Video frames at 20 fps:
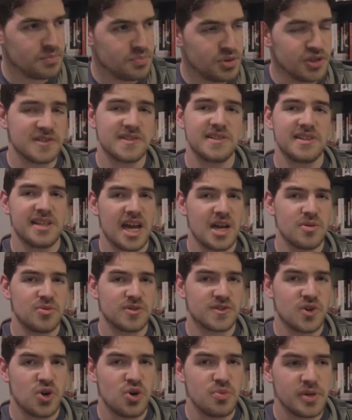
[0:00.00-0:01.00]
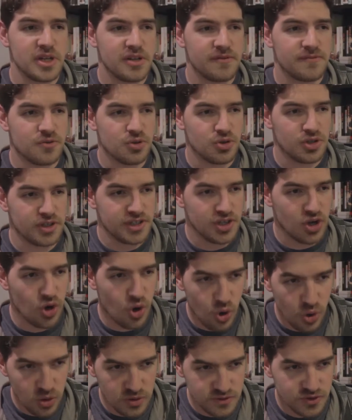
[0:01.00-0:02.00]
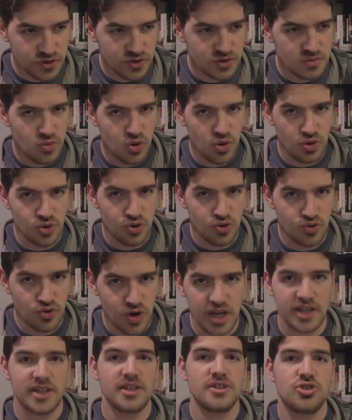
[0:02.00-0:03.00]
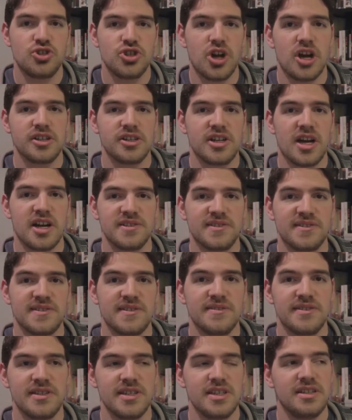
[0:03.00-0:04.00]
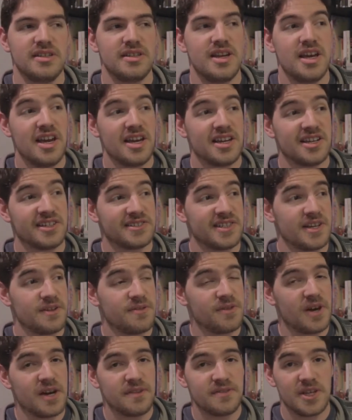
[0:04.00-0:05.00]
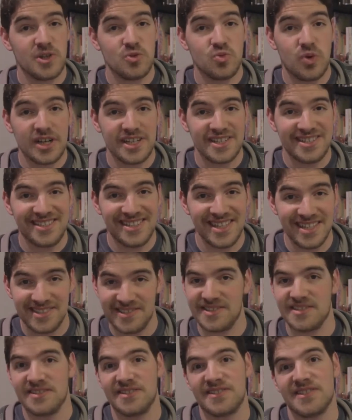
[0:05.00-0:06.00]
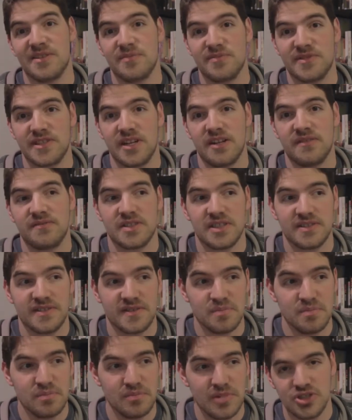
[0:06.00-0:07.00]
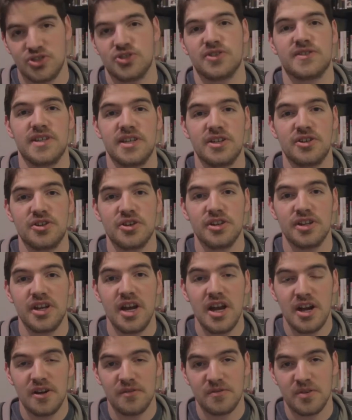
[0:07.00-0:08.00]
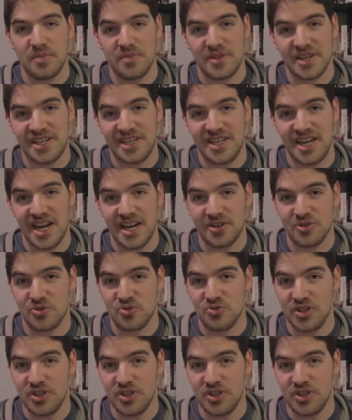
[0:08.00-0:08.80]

Personally, I was hoping for an older, more rugged John Constantine, because I thought they'd want to distance themselves as much as they could from the Keanu